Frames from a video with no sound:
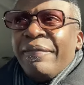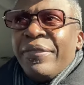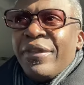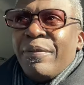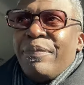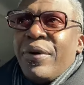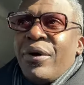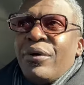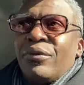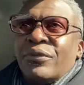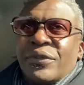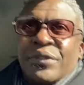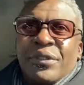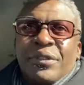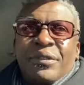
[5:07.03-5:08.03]
the
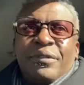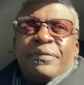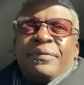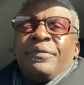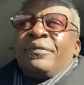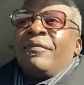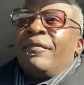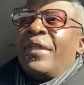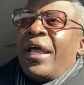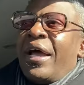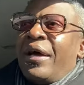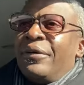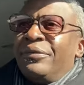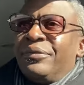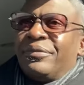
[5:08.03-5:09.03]
polls.
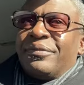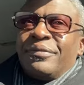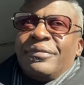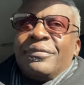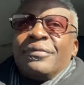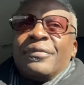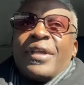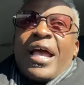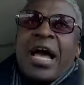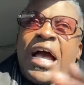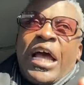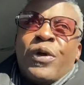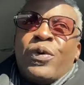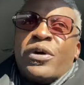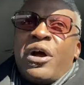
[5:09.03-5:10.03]
Now, the
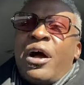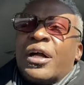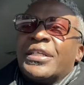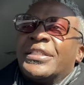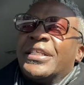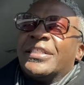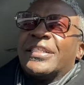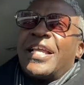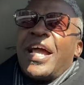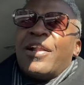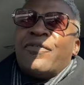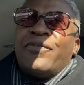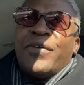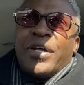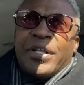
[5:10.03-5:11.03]
Iowa caucuses is kind
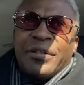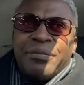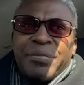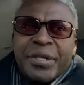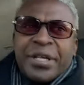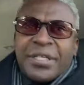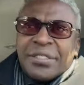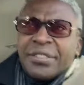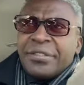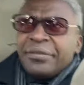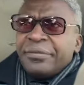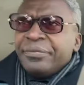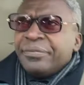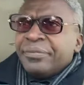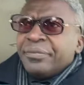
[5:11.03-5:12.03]
of funny because
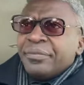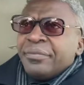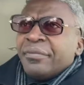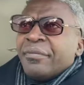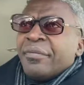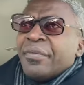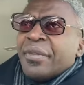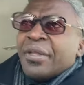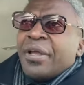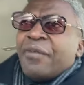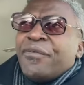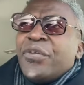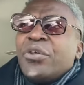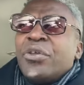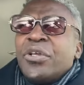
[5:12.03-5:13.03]
a
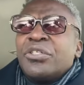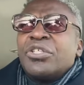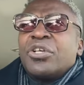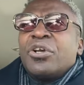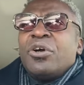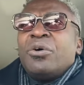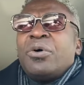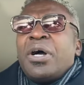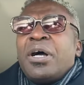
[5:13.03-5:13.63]
few years ago,